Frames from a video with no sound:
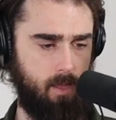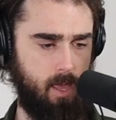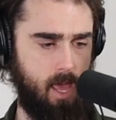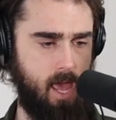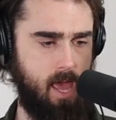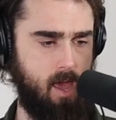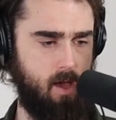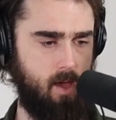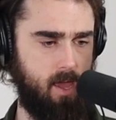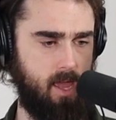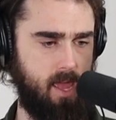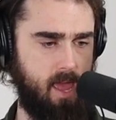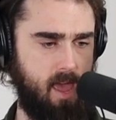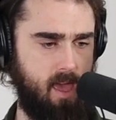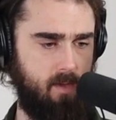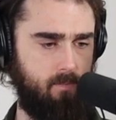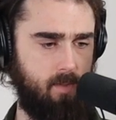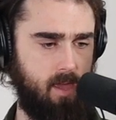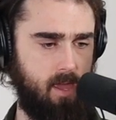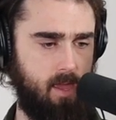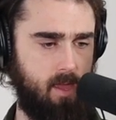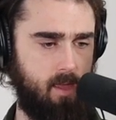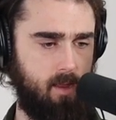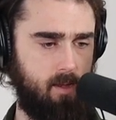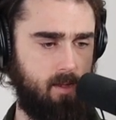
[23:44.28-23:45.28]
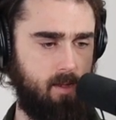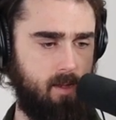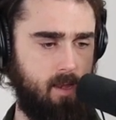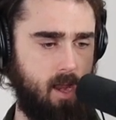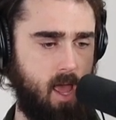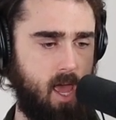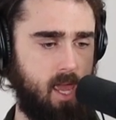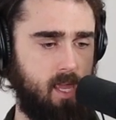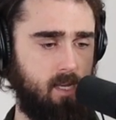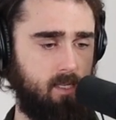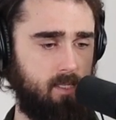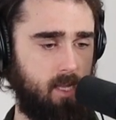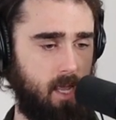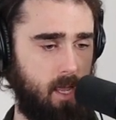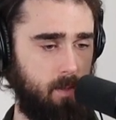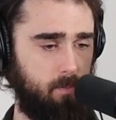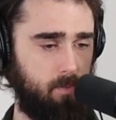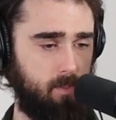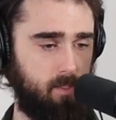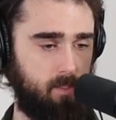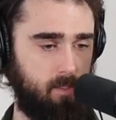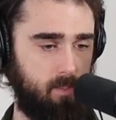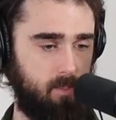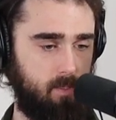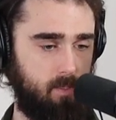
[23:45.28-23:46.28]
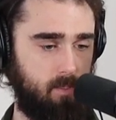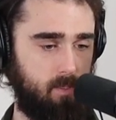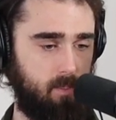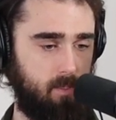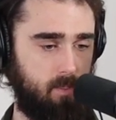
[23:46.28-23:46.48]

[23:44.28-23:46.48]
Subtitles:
AI gave me 9 tips.